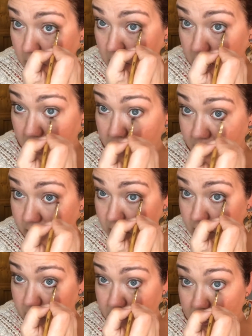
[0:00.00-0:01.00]
And then
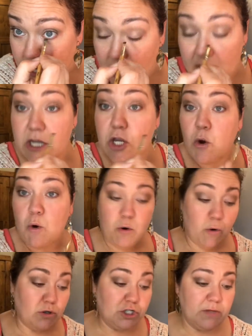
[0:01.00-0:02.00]
the Candied
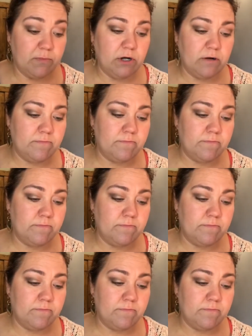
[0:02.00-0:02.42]
Cocoa Shimmer